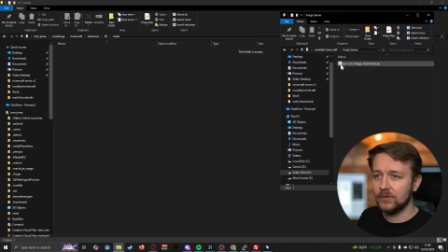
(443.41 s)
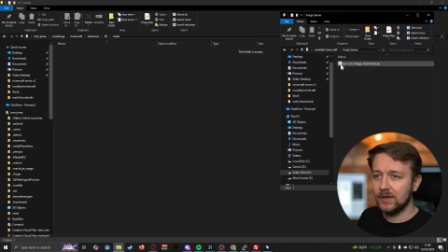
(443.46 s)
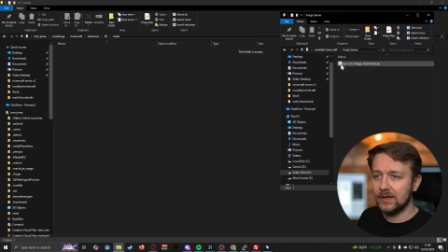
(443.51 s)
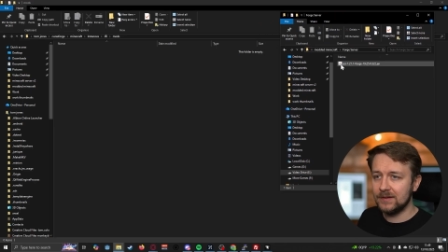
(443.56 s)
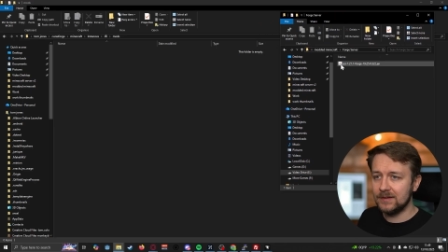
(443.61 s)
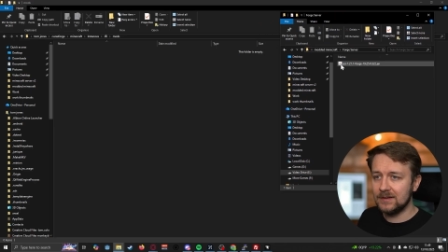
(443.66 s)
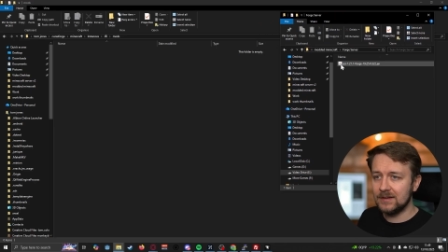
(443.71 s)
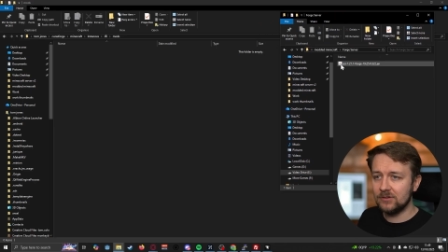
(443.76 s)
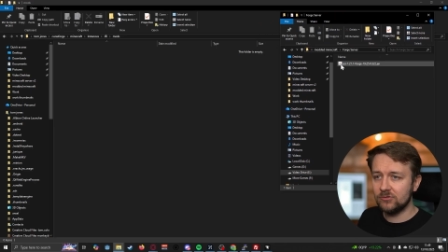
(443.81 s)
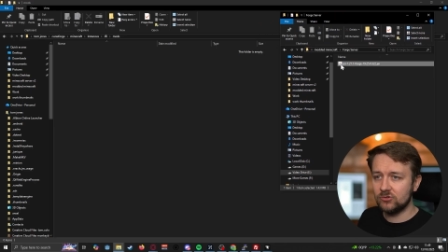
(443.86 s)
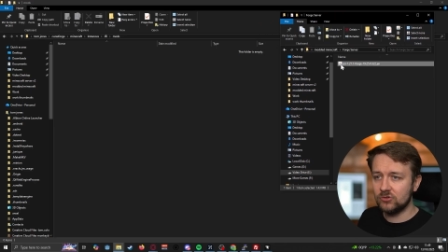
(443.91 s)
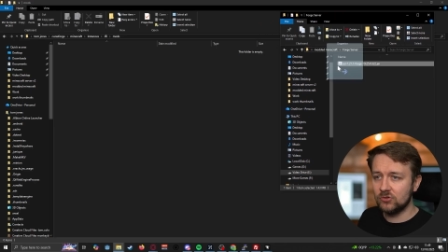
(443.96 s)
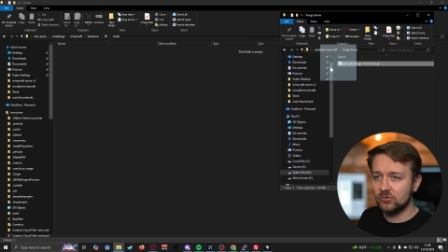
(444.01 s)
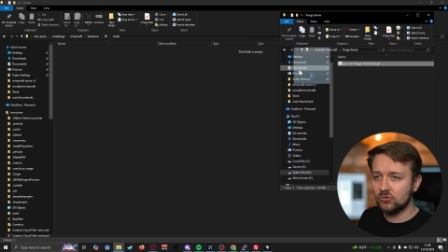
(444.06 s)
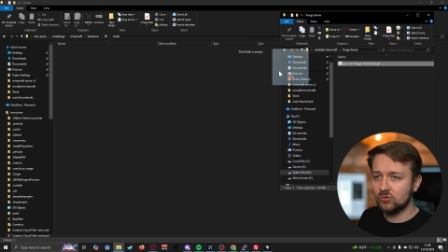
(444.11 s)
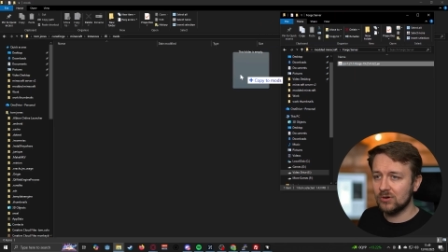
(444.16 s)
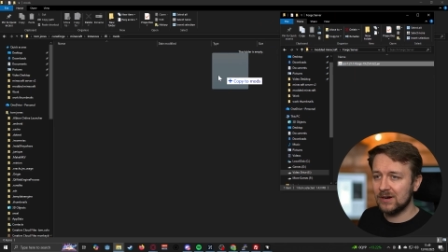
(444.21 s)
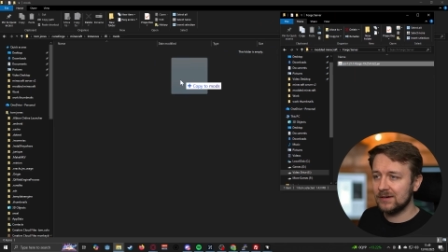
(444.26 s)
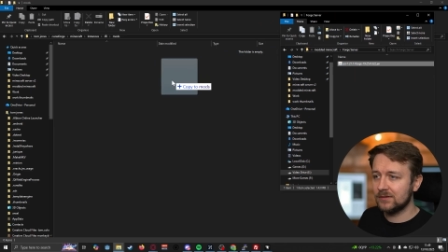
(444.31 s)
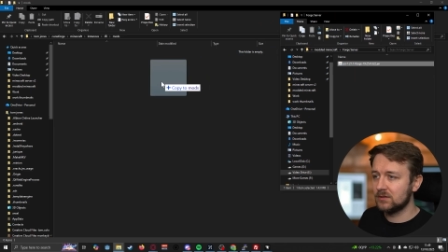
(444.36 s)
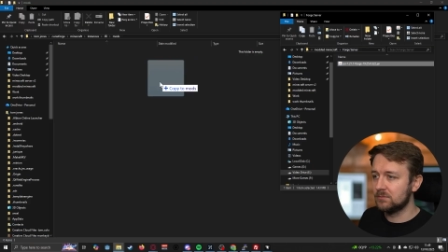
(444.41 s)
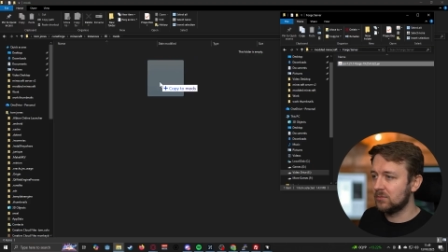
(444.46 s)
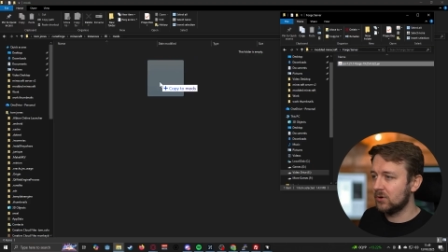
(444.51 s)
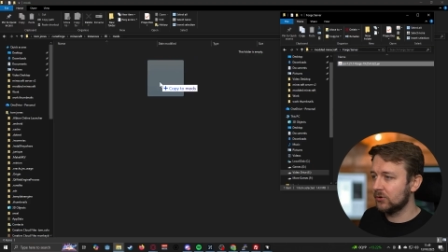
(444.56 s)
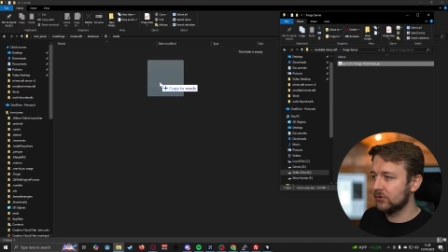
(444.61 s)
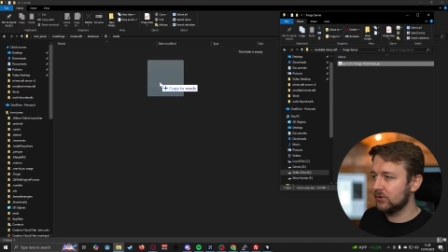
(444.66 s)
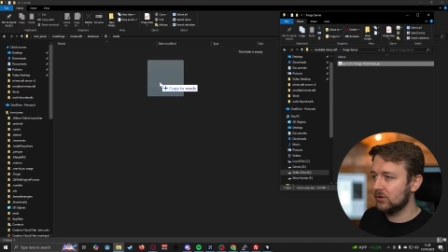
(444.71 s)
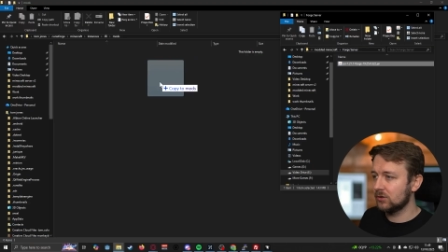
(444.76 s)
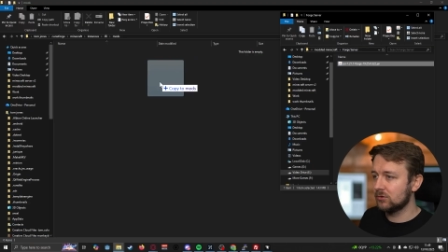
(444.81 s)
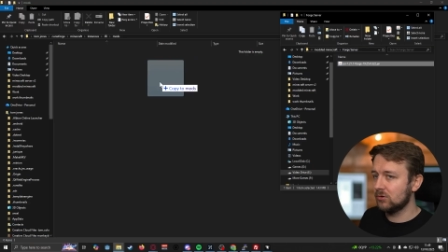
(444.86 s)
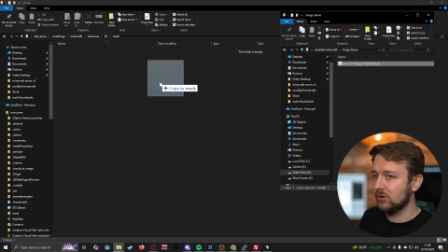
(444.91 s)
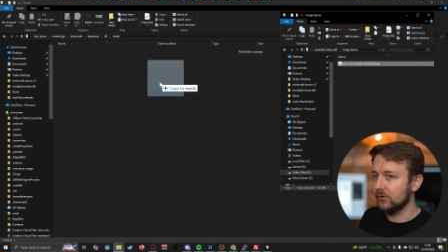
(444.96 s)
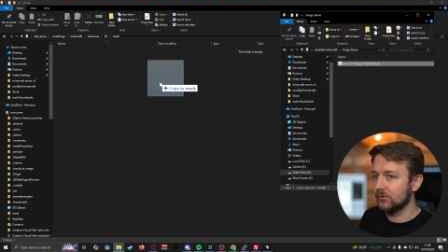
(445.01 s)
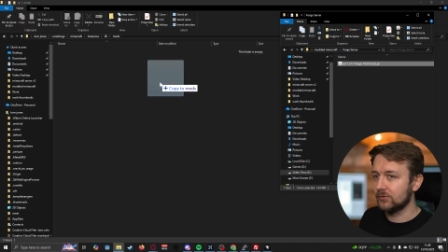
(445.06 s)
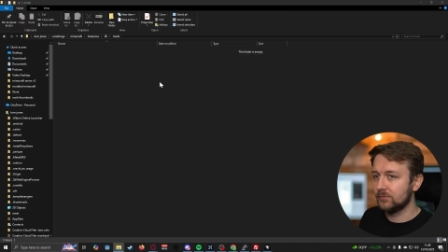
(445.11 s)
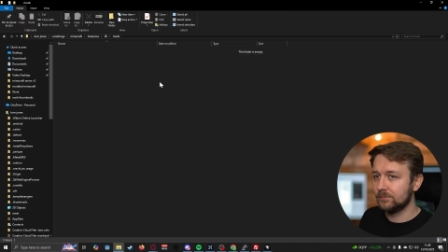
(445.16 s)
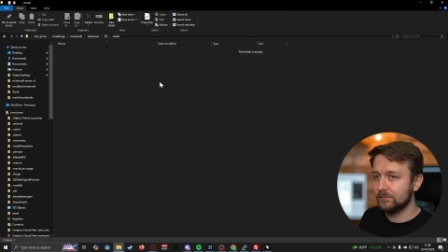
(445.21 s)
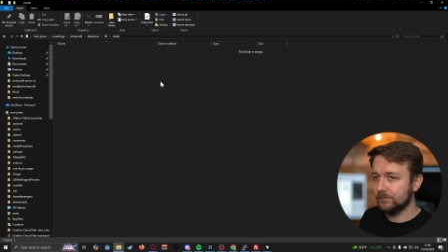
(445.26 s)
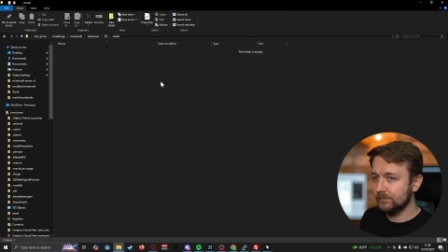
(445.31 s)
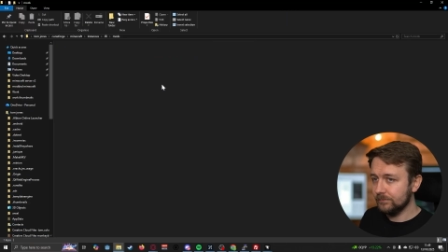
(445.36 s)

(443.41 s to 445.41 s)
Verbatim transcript: and then let's just drag the mod across.